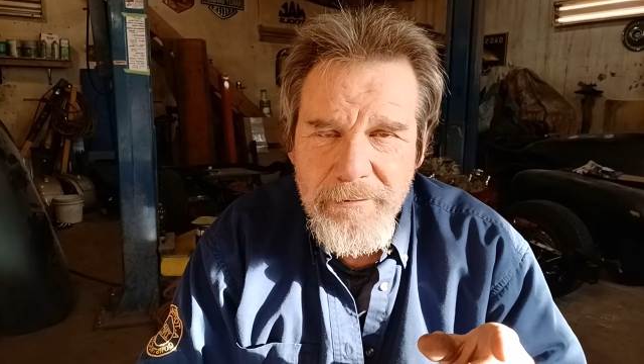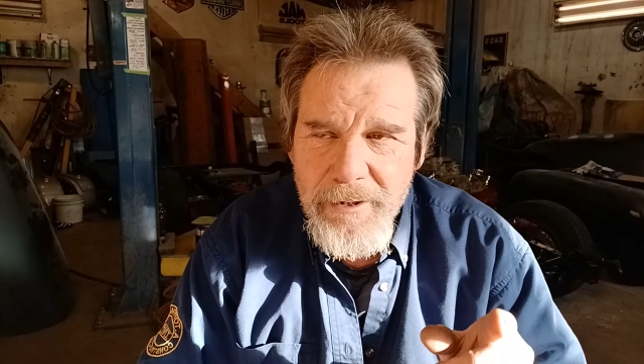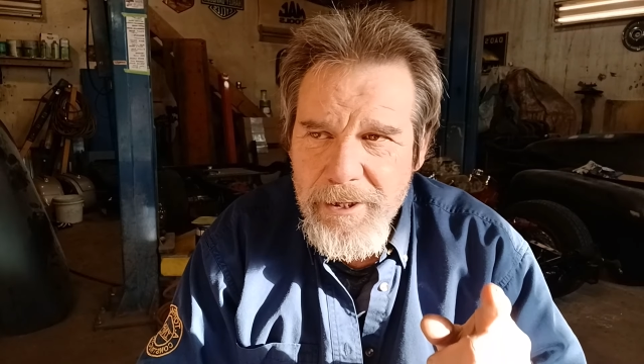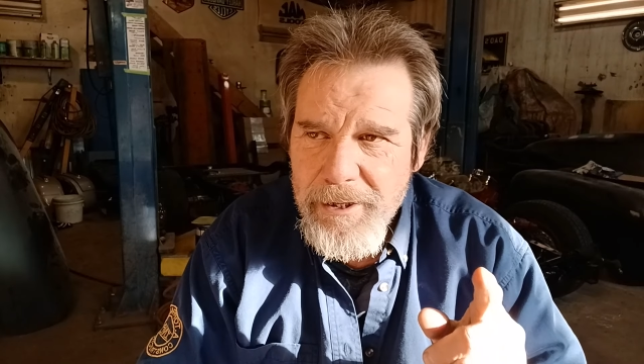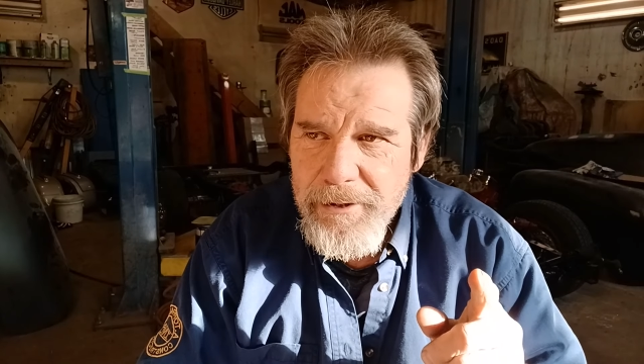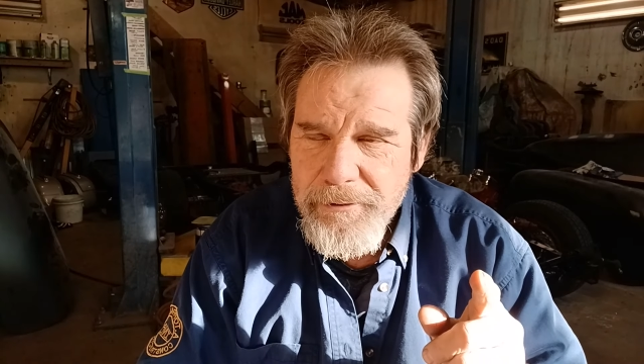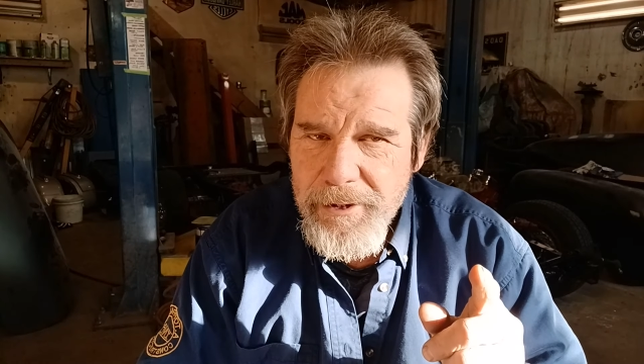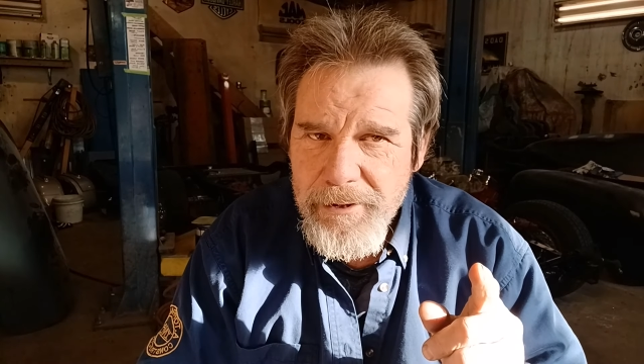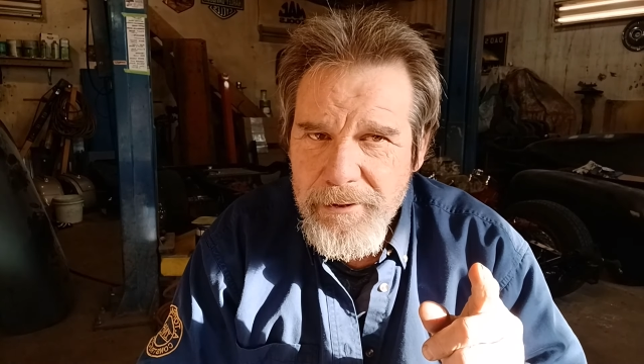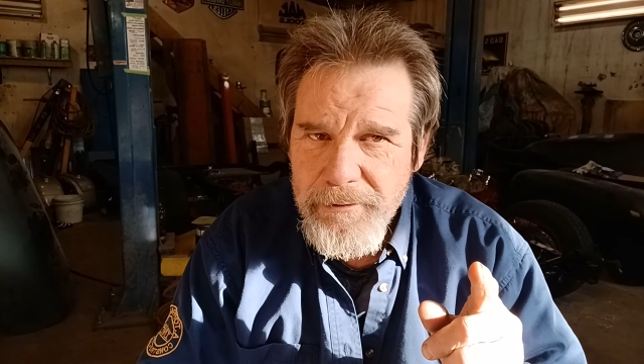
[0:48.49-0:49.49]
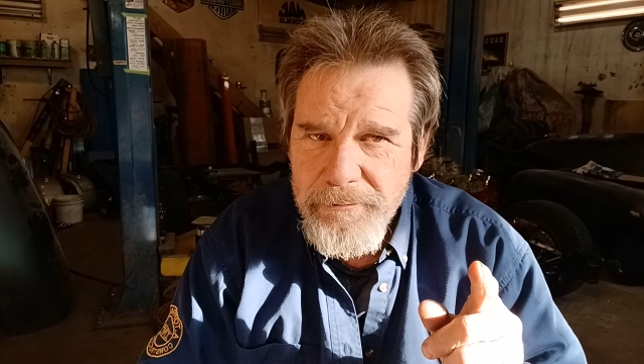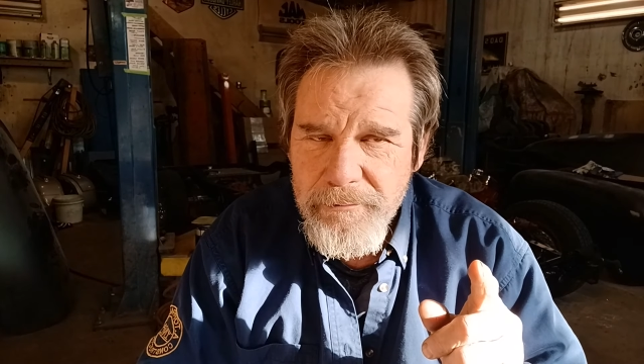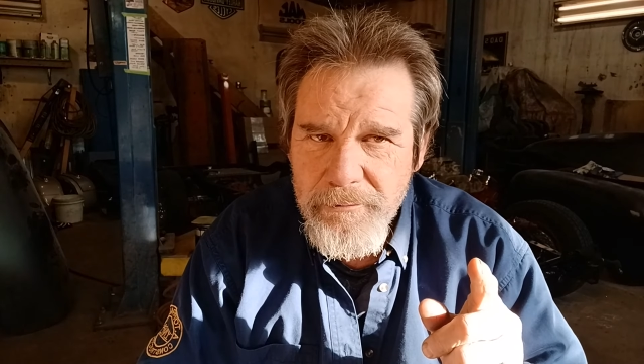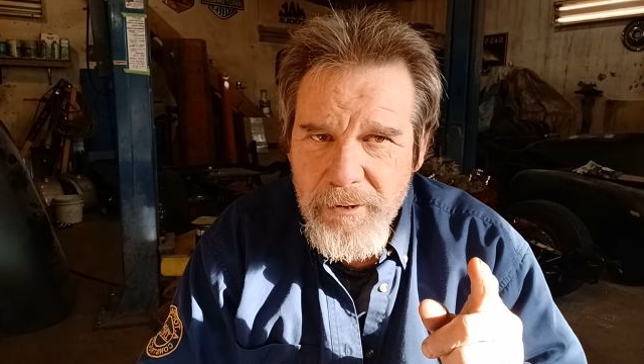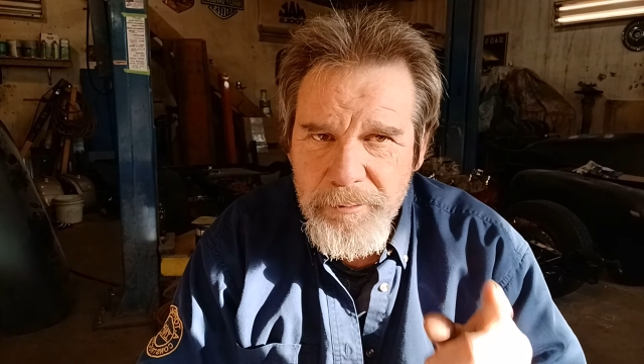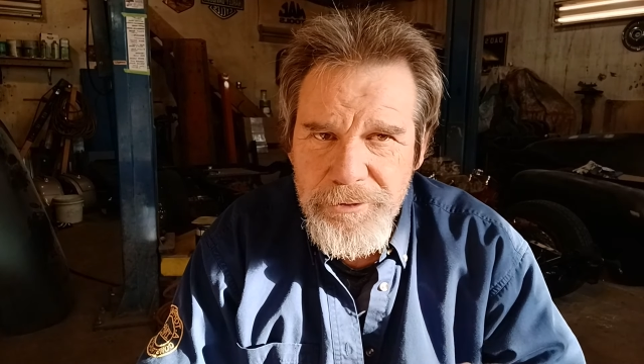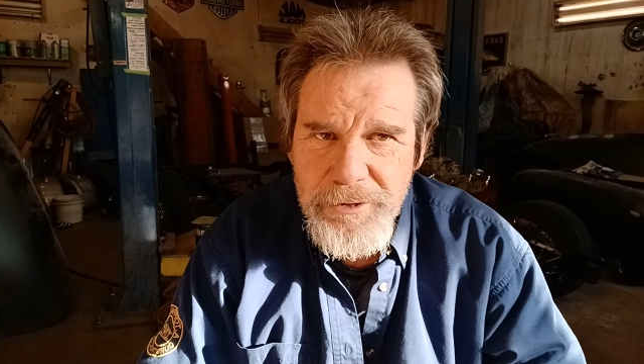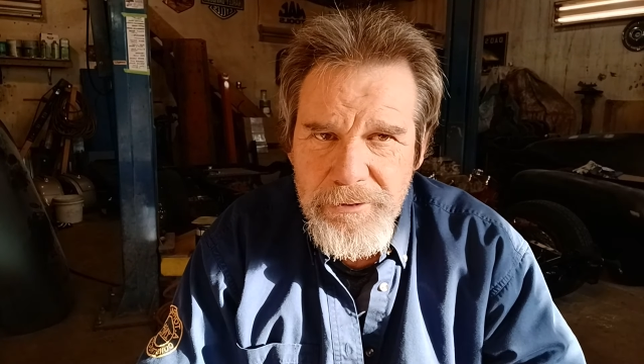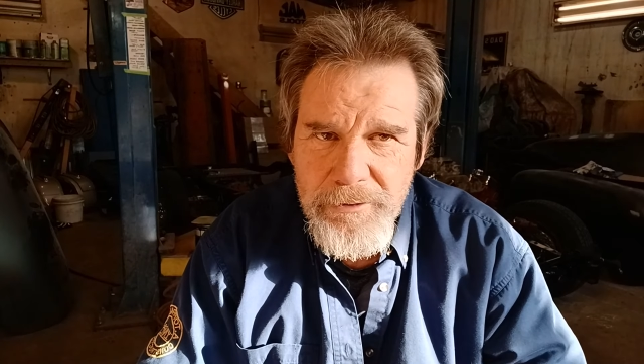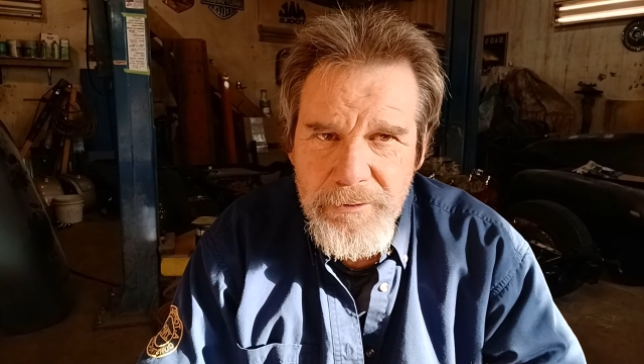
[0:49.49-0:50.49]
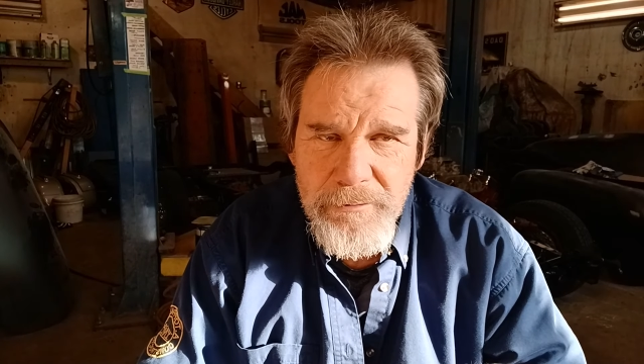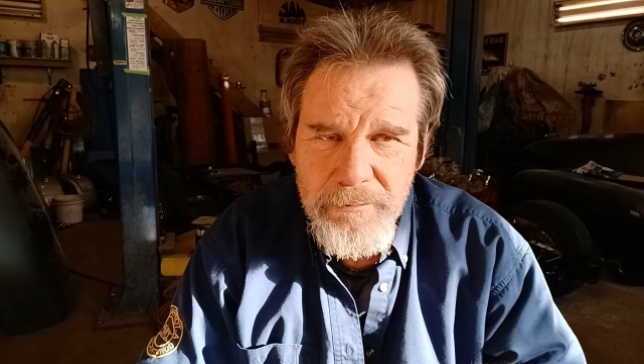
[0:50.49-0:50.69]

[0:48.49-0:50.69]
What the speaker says: and a double D